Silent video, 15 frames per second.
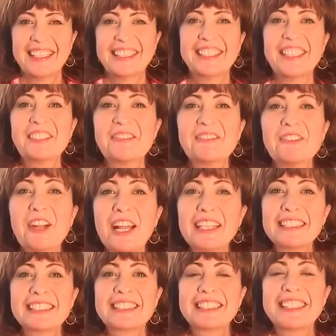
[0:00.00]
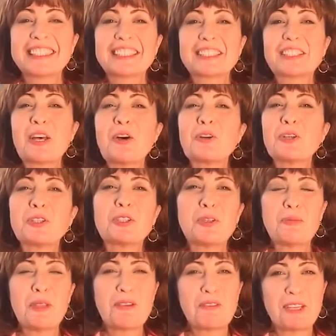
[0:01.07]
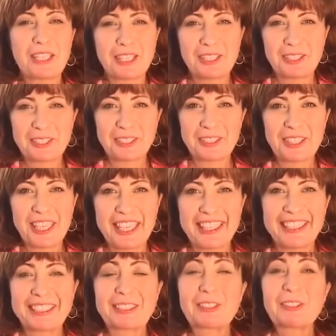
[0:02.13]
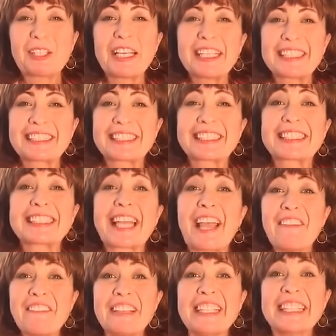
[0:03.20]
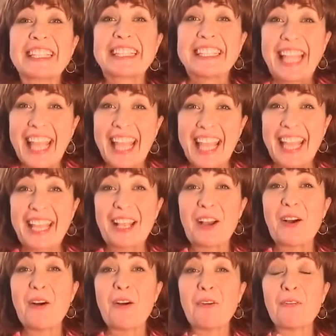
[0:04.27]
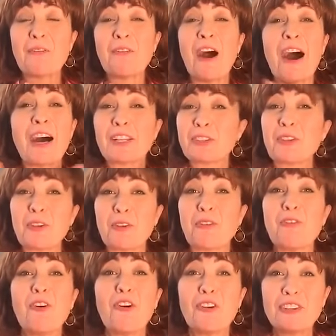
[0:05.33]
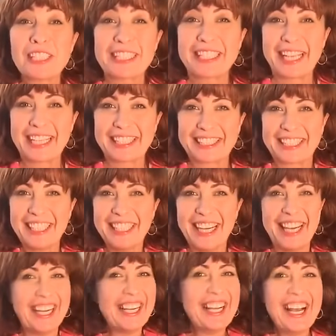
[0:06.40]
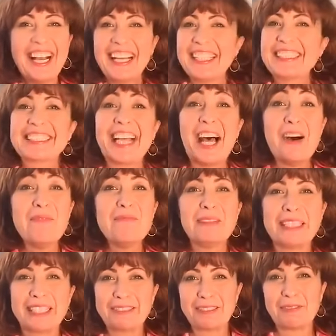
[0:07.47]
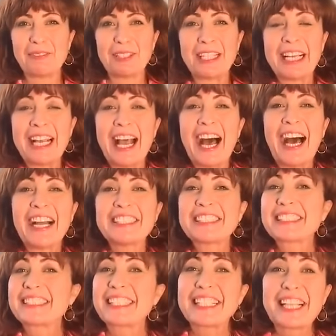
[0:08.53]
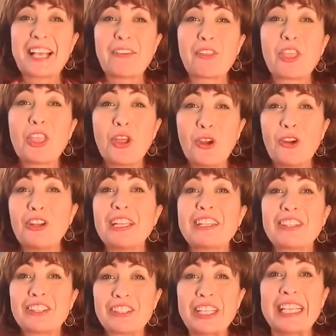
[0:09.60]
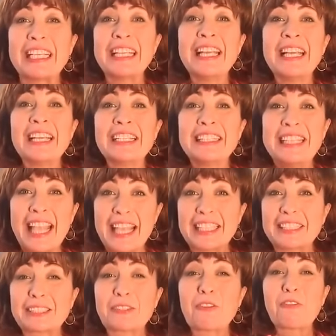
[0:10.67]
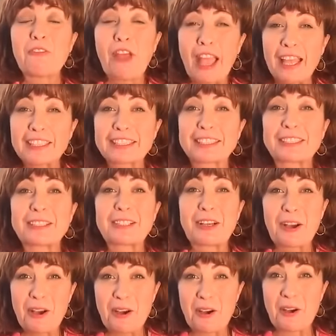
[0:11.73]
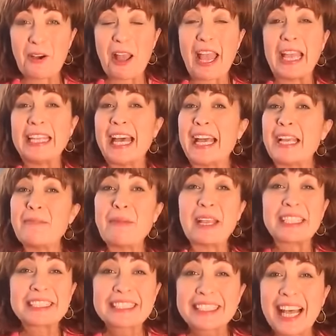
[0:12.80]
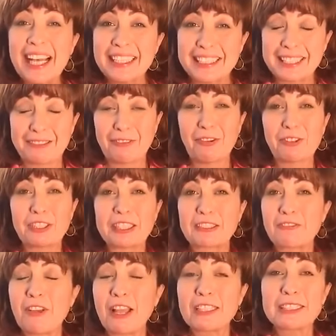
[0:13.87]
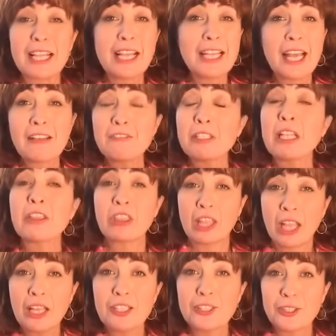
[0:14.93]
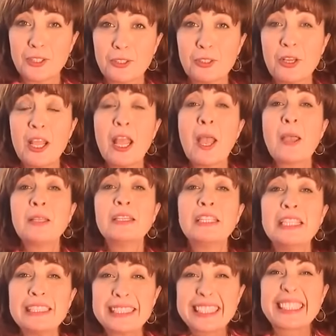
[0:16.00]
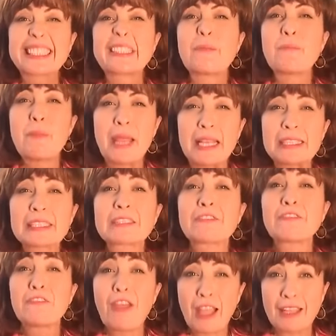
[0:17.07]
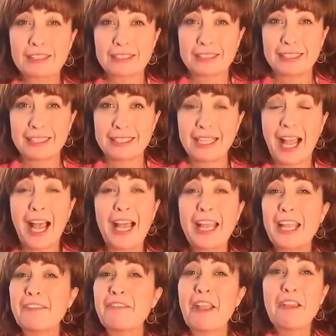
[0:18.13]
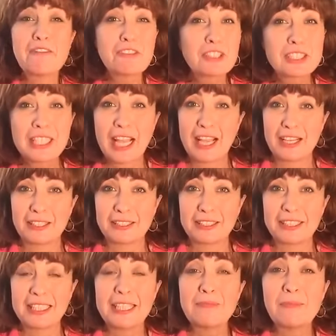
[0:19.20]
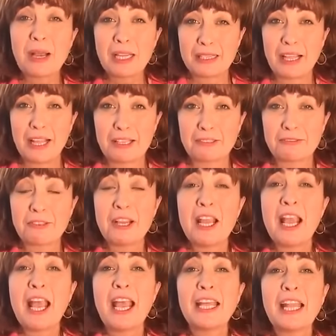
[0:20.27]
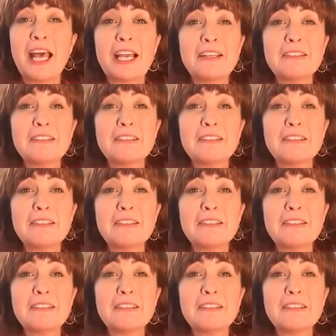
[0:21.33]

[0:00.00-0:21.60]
Dear friends, it's so good to be with you today. Today is seventh day of out of 40 days. It's unbelievable. I still have 33 days to fast to go, and I am excited for this fast, and I want to tell you, this is the best fasting I have ever done in my life. And